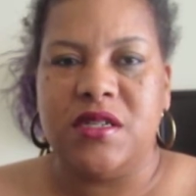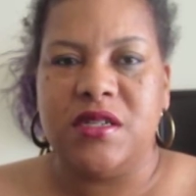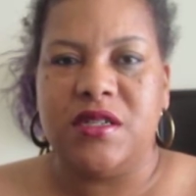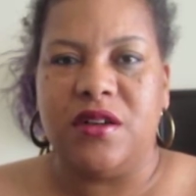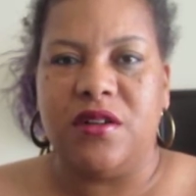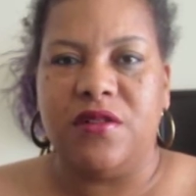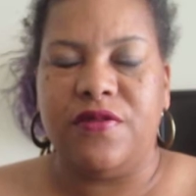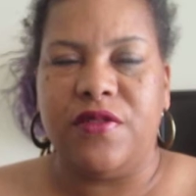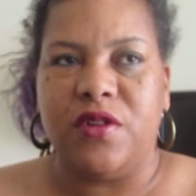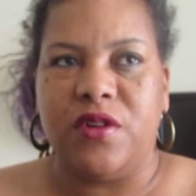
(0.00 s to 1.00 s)
So
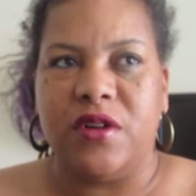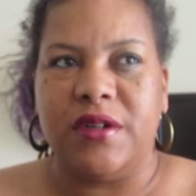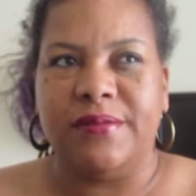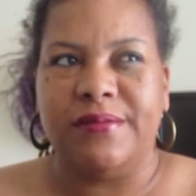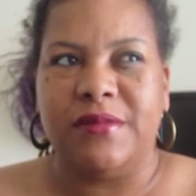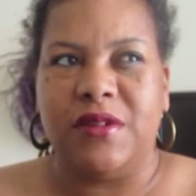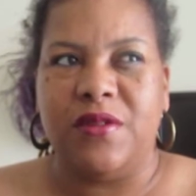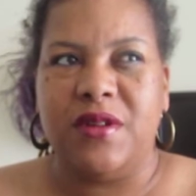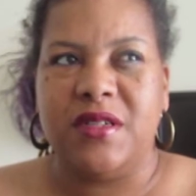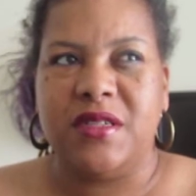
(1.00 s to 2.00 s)
for, I
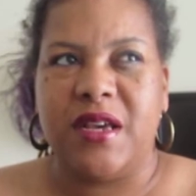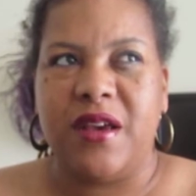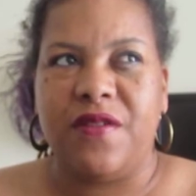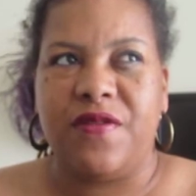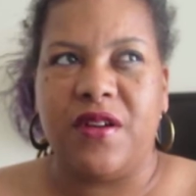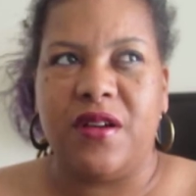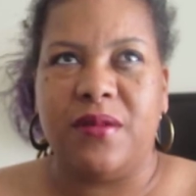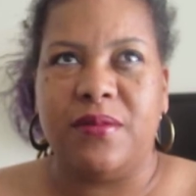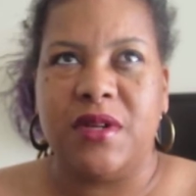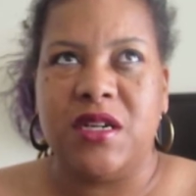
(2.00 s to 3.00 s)
want to say
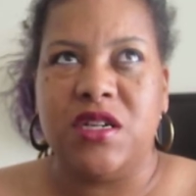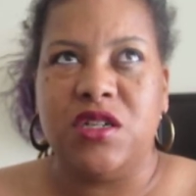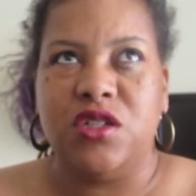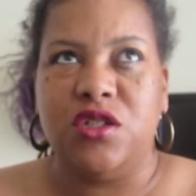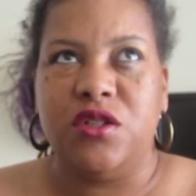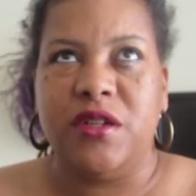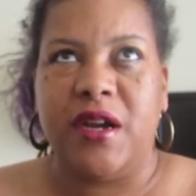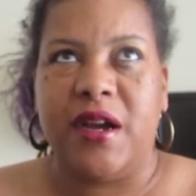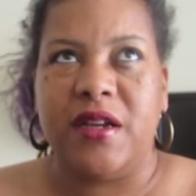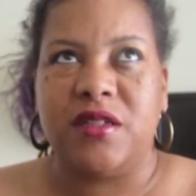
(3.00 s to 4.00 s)
from junior
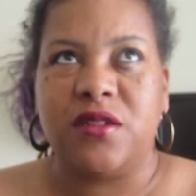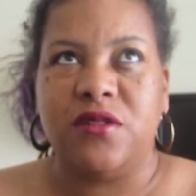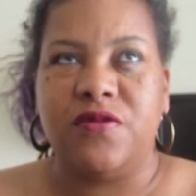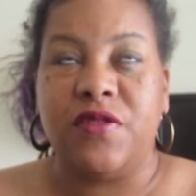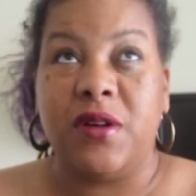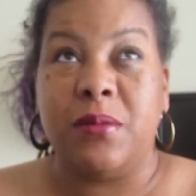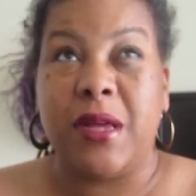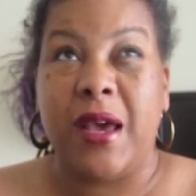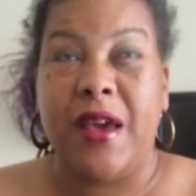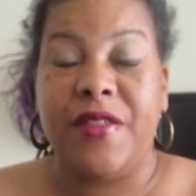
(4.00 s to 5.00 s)
high school, from the
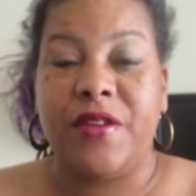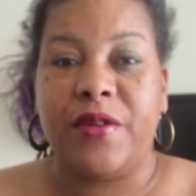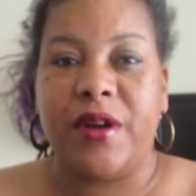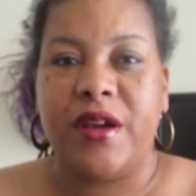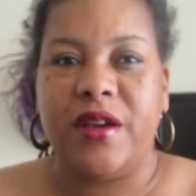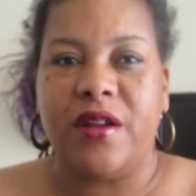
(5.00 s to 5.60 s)
8th grade